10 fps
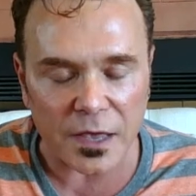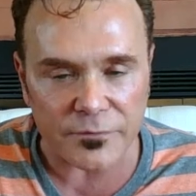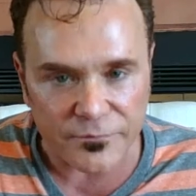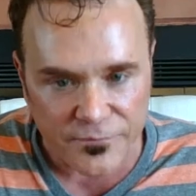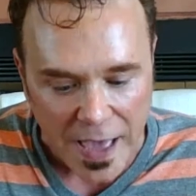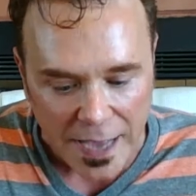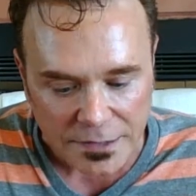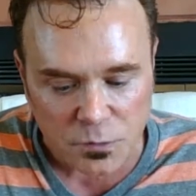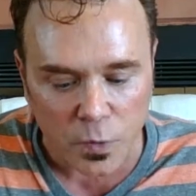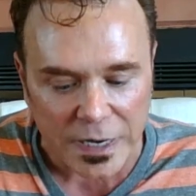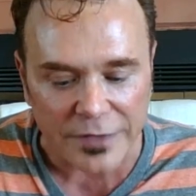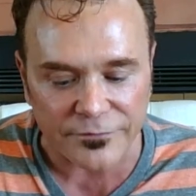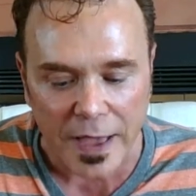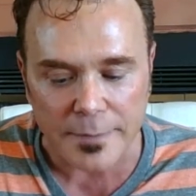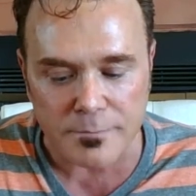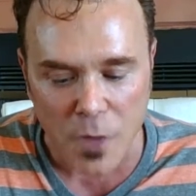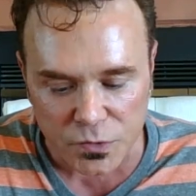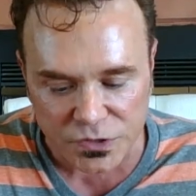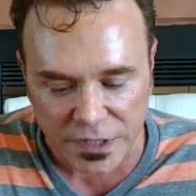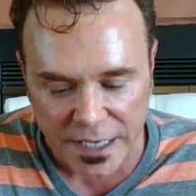In fact, what I find
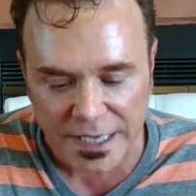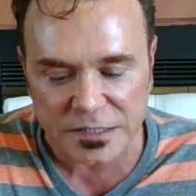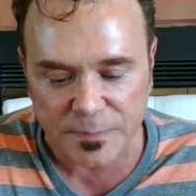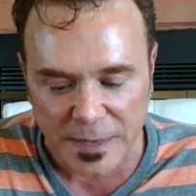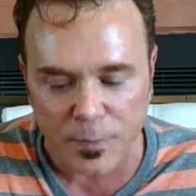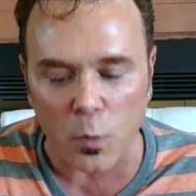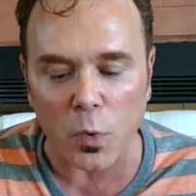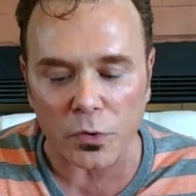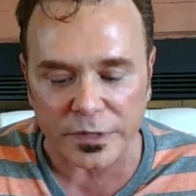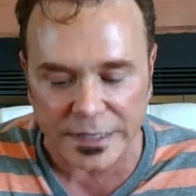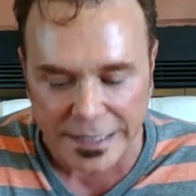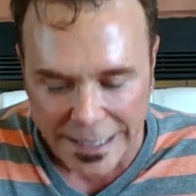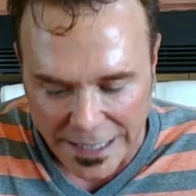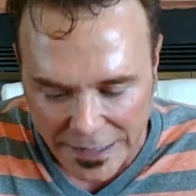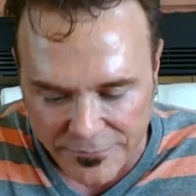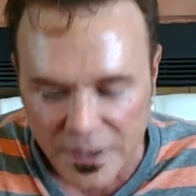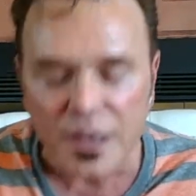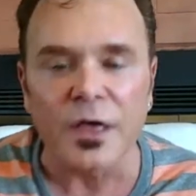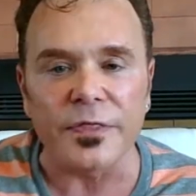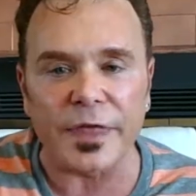mostly is people will give
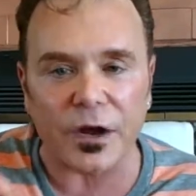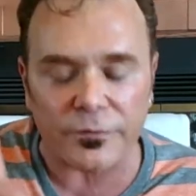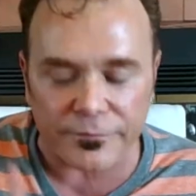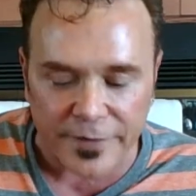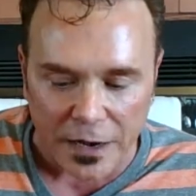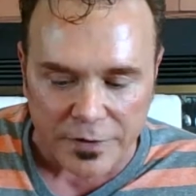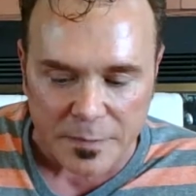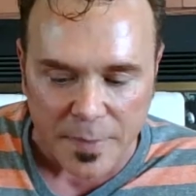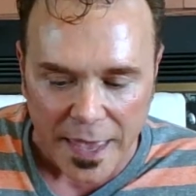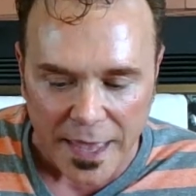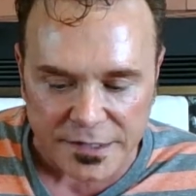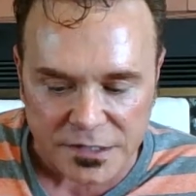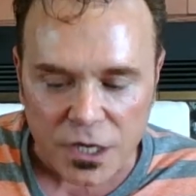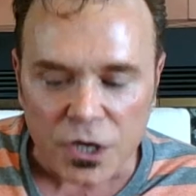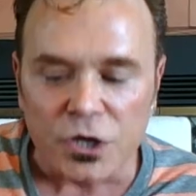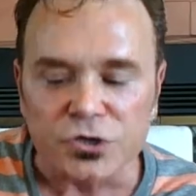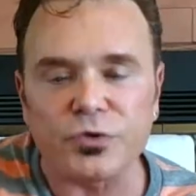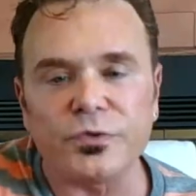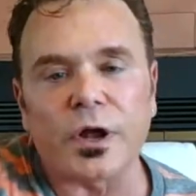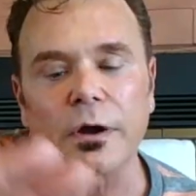their very best
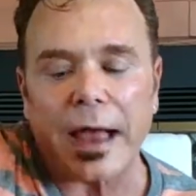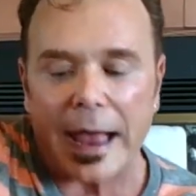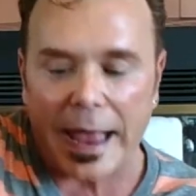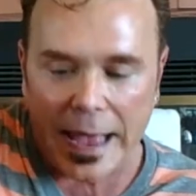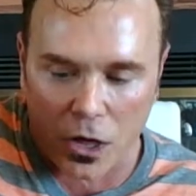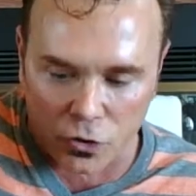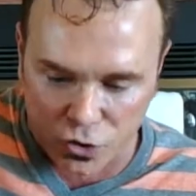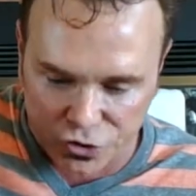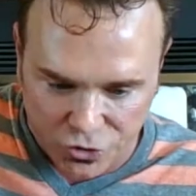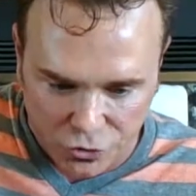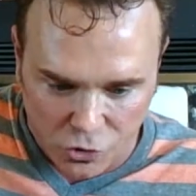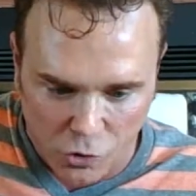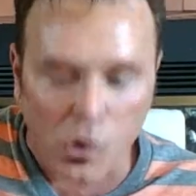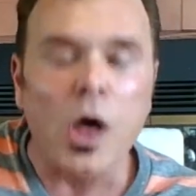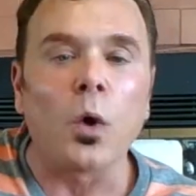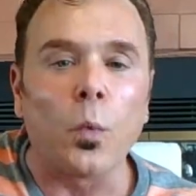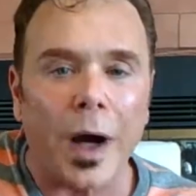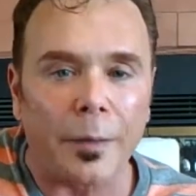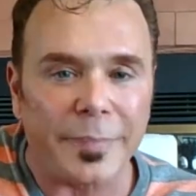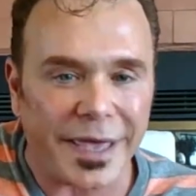to their outer circle
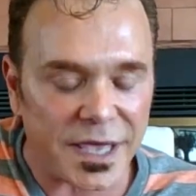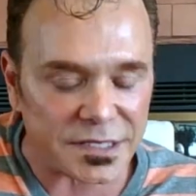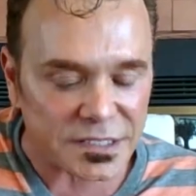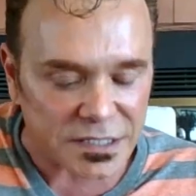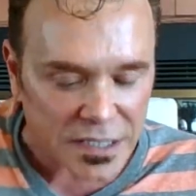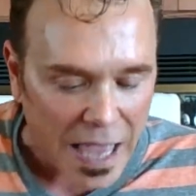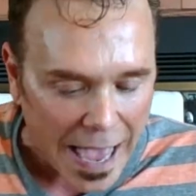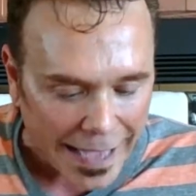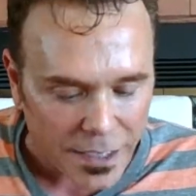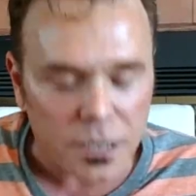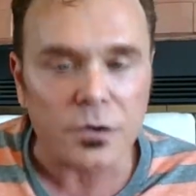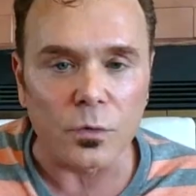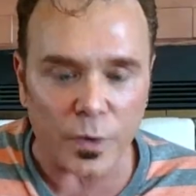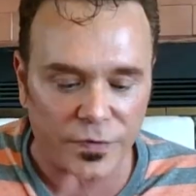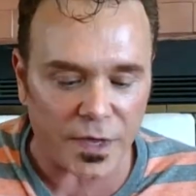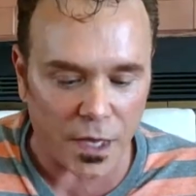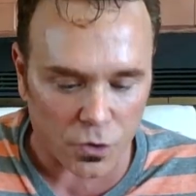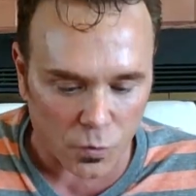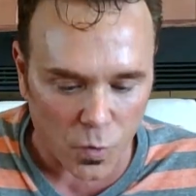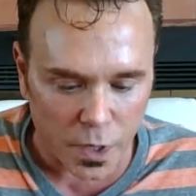while being slack with the
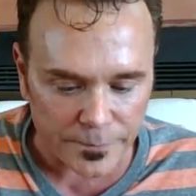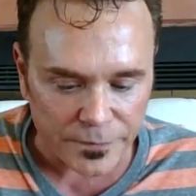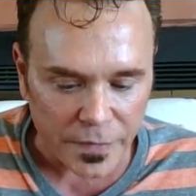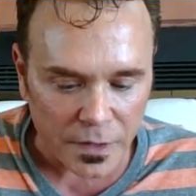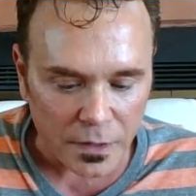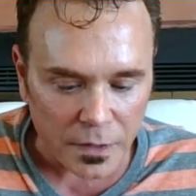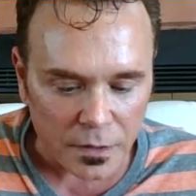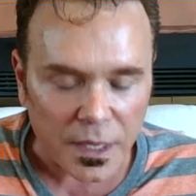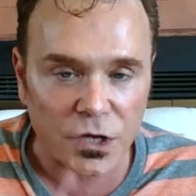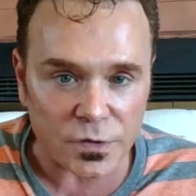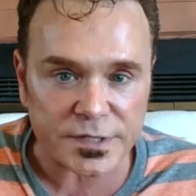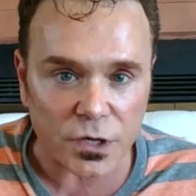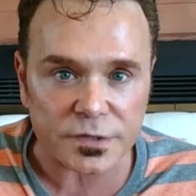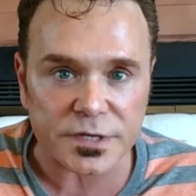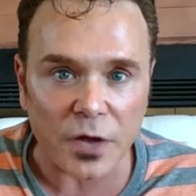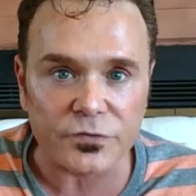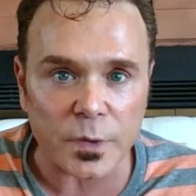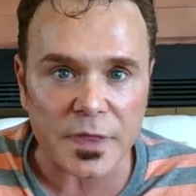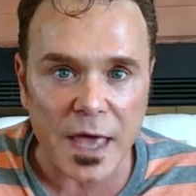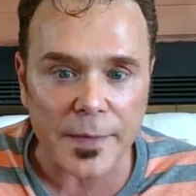inner one. Can you see yourself
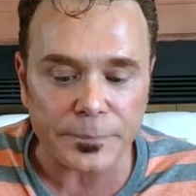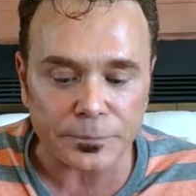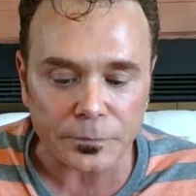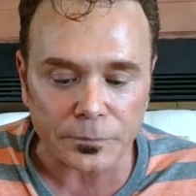doing that?